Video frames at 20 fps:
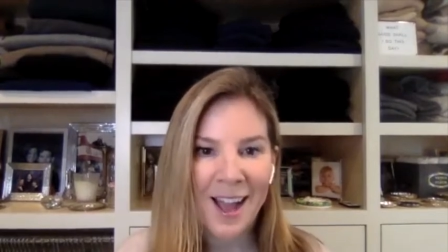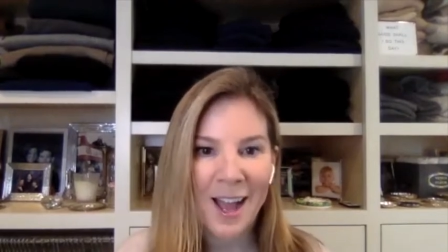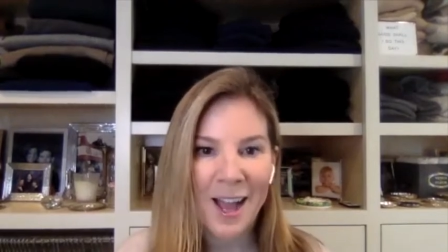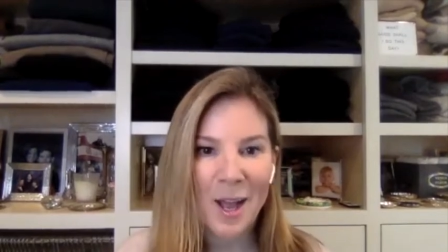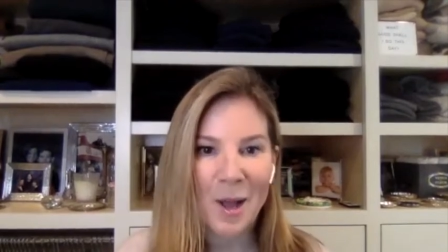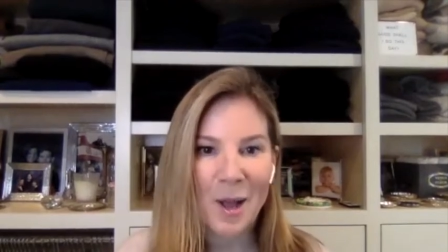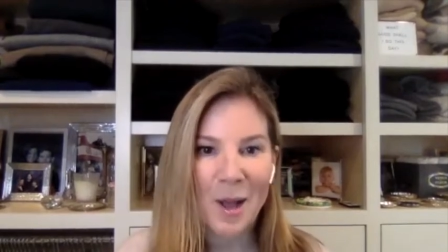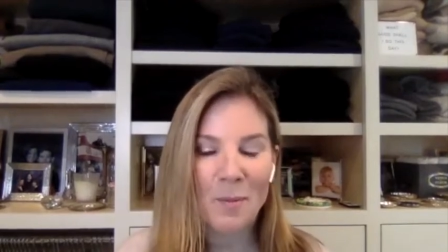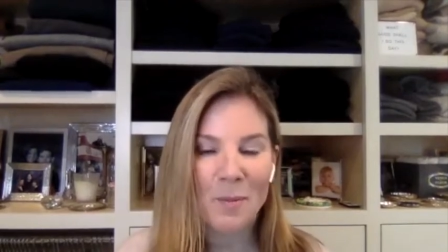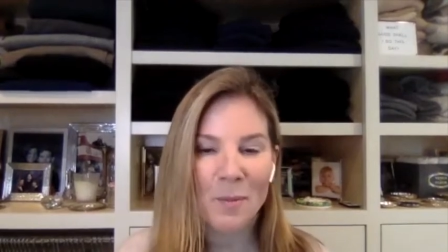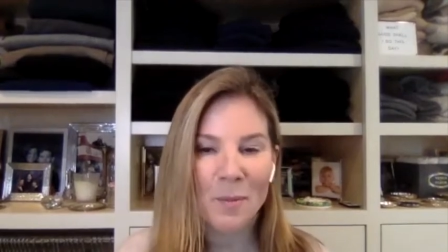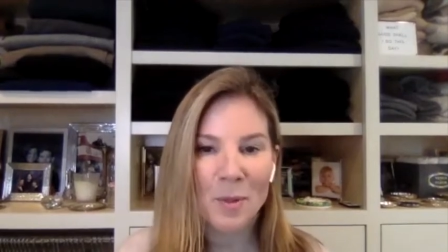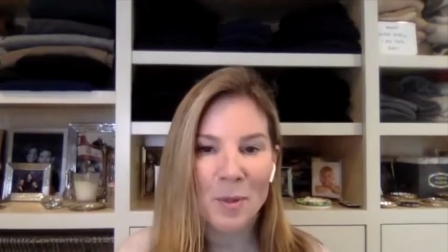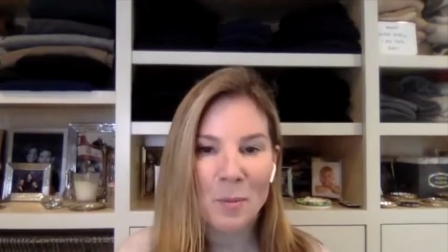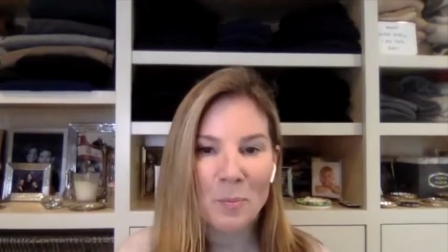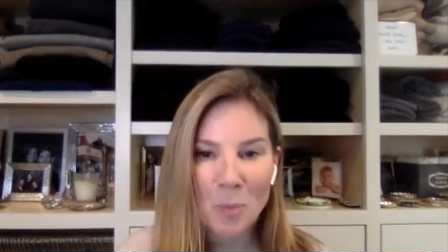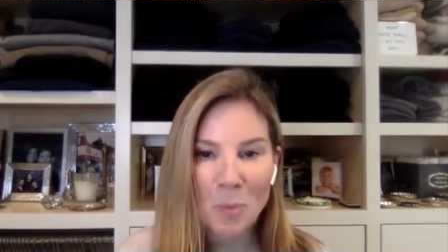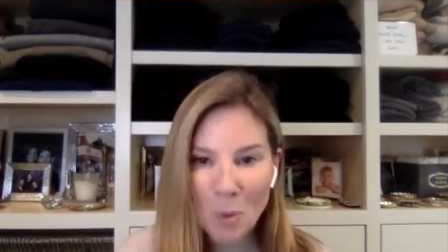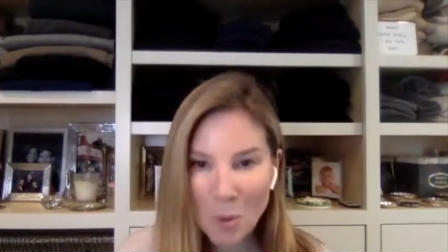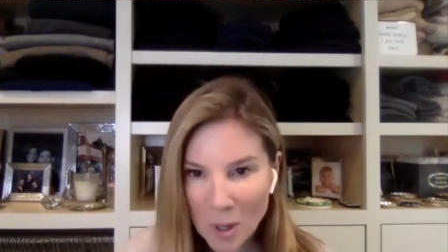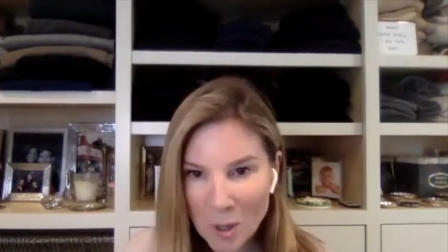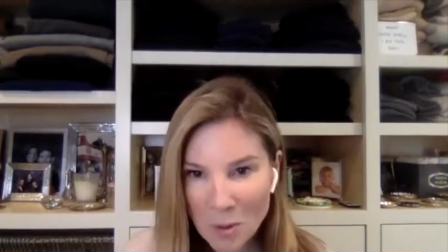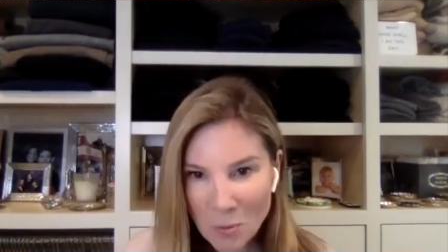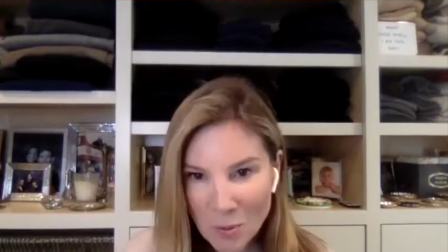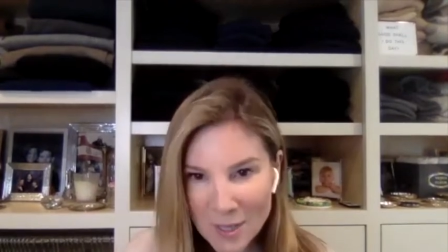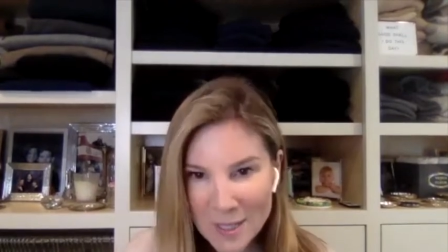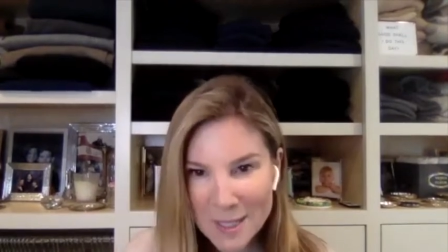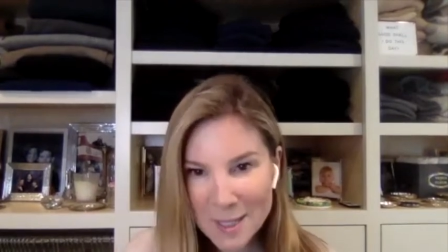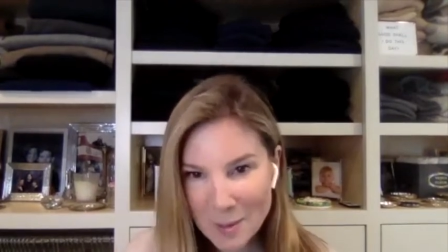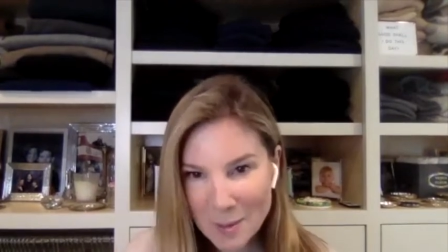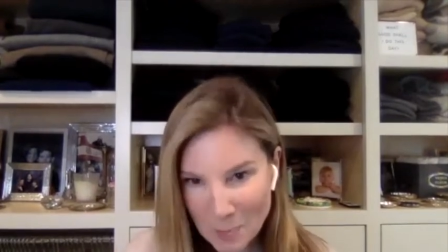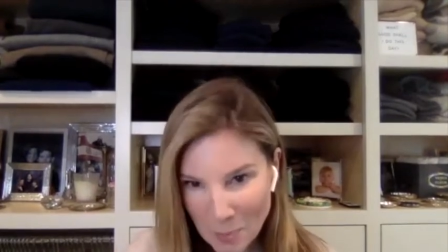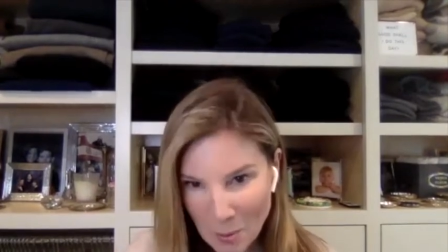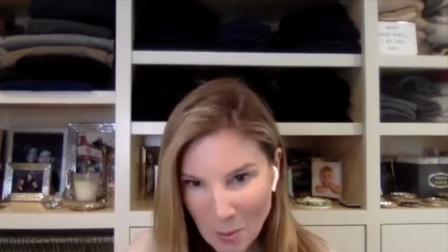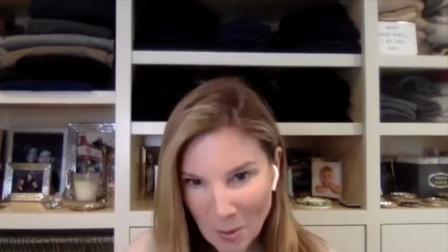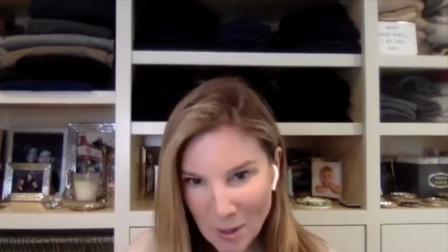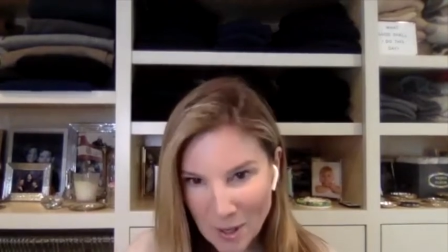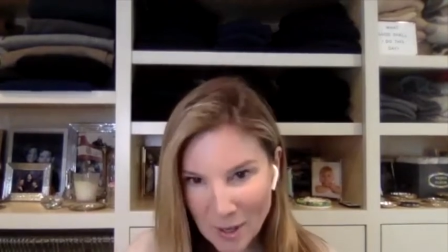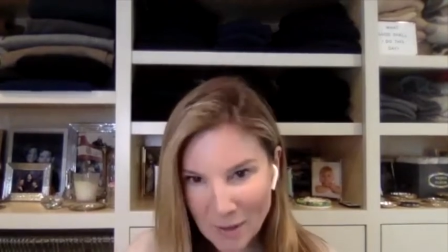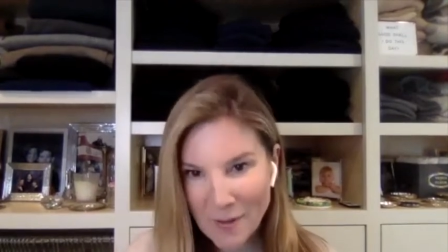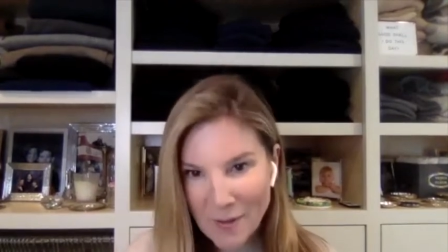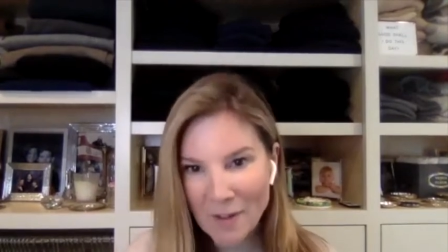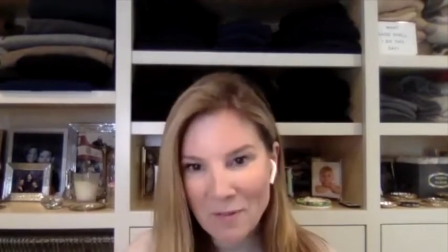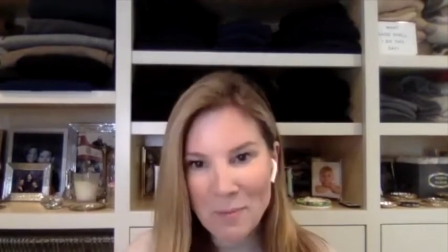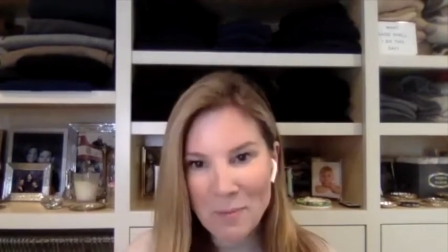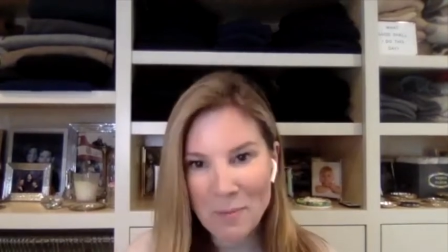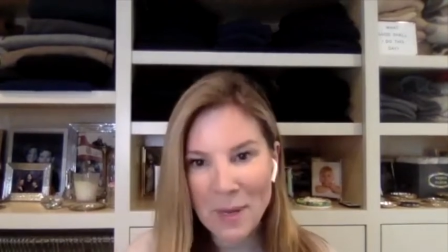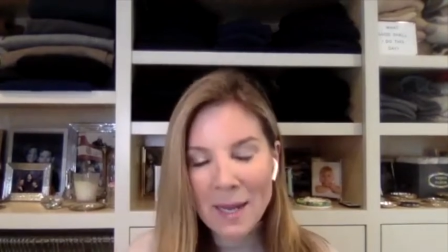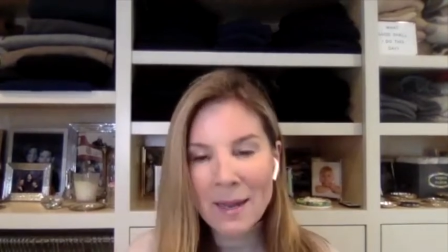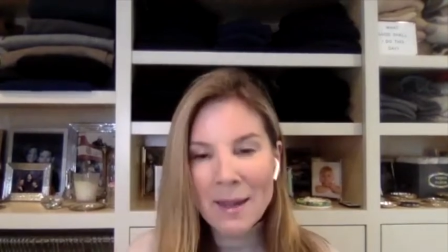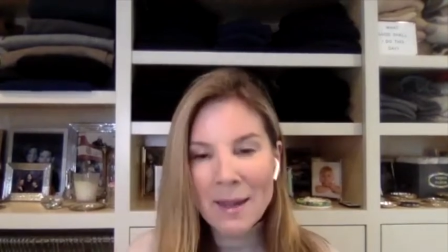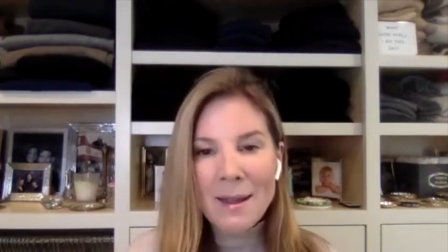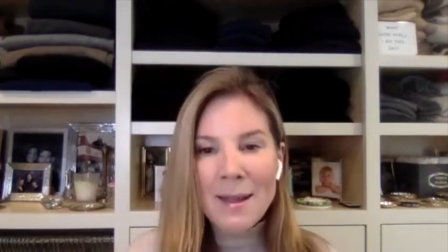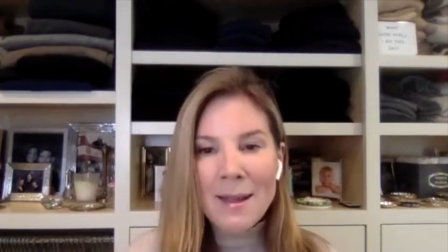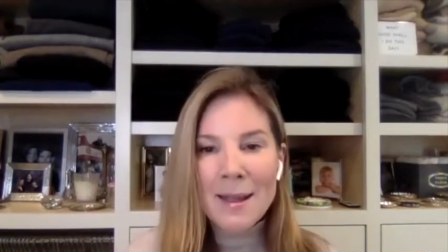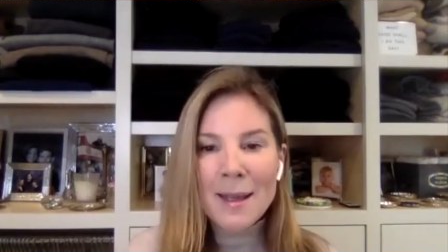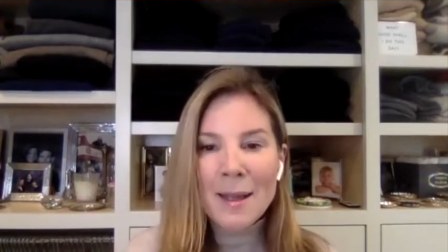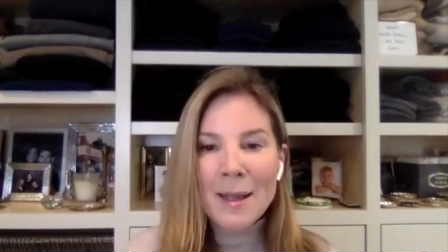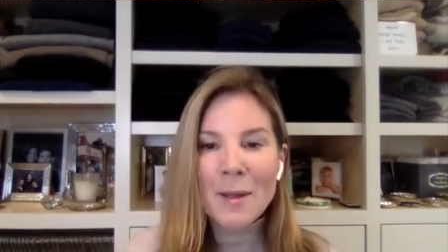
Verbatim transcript: Um, the board was supportive of me.